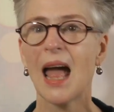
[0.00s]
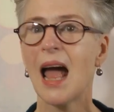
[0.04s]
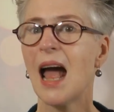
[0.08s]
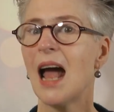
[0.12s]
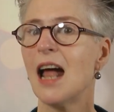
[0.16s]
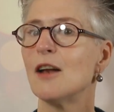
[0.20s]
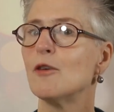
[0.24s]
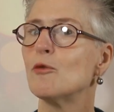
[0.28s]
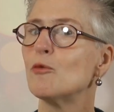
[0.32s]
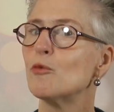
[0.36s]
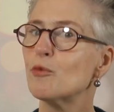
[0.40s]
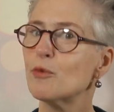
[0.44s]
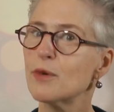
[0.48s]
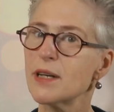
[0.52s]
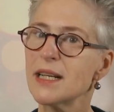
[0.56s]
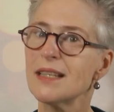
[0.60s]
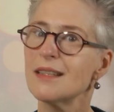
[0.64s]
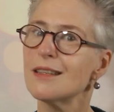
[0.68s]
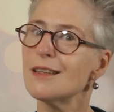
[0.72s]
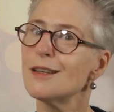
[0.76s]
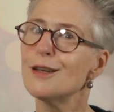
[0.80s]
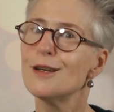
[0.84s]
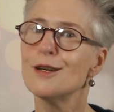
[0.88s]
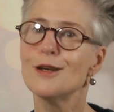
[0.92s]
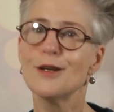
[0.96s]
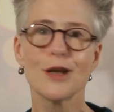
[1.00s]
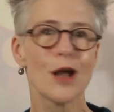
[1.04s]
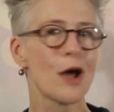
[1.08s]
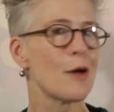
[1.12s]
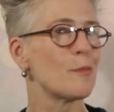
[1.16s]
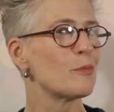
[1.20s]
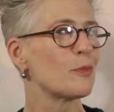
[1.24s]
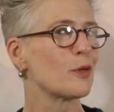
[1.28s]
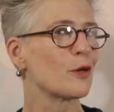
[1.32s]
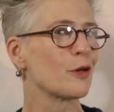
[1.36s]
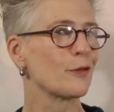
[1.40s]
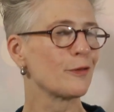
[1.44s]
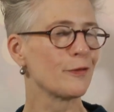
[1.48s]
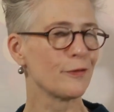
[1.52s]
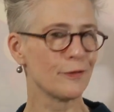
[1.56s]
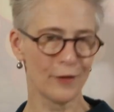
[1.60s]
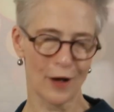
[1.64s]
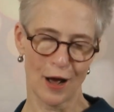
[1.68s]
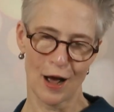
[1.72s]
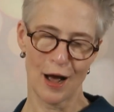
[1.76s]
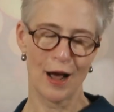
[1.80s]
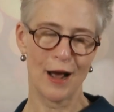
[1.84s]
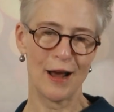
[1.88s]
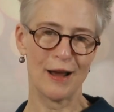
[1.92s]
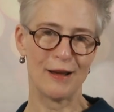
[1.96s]
And reason number
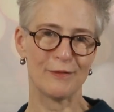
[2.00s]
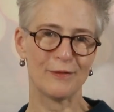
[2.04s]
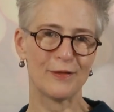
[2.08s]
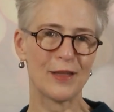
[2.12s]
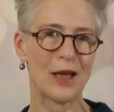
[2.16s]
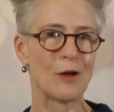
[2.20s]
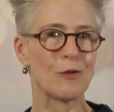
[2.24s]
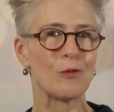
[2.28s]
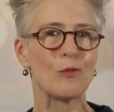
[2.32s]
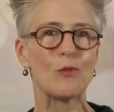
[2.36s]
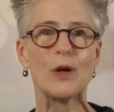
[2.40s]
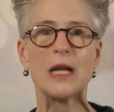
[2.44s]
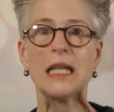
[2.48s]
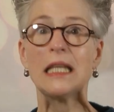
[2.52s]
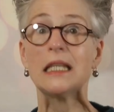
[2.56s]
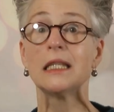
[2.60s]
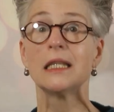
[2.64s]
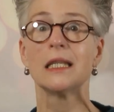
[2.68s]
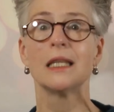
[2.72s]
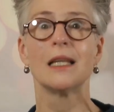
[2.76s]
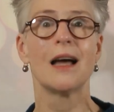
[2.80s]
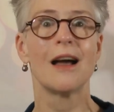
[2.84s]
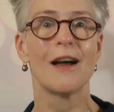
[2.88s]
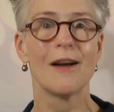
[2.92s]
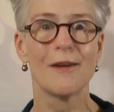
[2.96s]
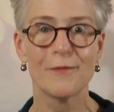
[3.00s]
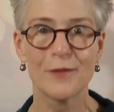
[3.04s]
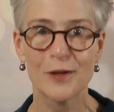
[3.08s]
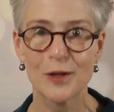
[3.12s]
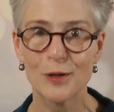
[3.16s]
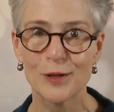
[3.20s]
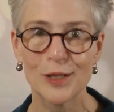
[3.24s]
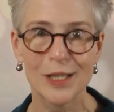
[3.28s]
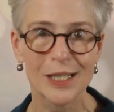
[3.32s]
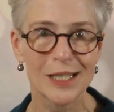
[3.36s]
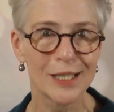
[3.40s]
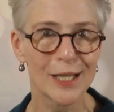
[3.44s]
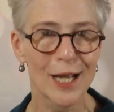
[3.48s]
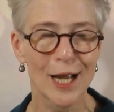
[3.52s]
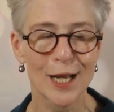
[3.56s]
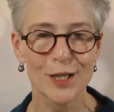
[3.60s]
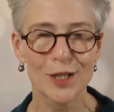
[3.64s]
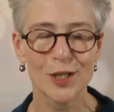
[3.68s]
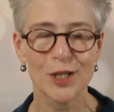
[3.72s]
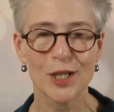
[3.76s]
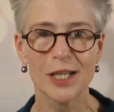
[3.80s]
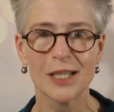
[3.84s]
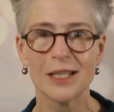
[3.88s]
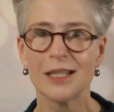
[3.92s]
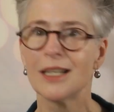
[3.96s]
5 that we love using
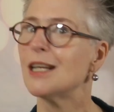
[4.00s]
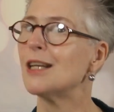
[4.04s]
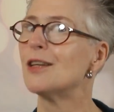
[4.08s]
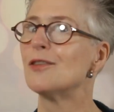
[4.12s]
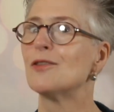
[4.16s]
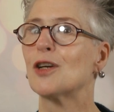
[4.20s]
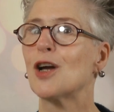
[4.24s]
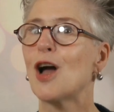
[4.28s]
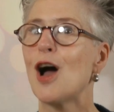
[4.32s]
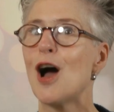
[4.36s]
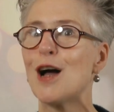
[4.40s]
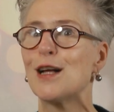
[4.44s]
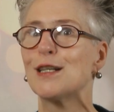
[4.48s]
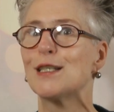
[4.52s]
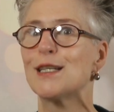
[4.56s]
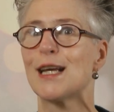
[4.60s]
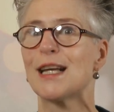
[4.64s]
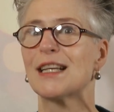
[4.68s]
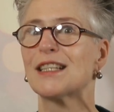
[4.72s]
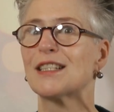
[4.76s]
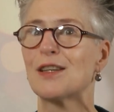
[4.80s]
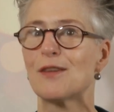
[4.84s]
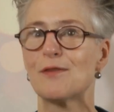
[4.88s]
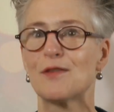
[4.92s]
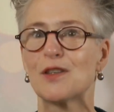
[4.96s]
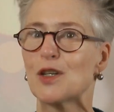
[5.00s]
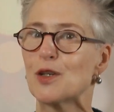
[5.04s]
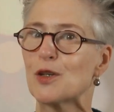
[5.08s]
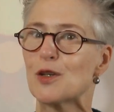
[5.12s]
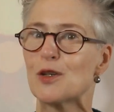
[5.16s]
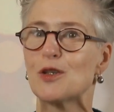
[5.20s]
Teishin in the context of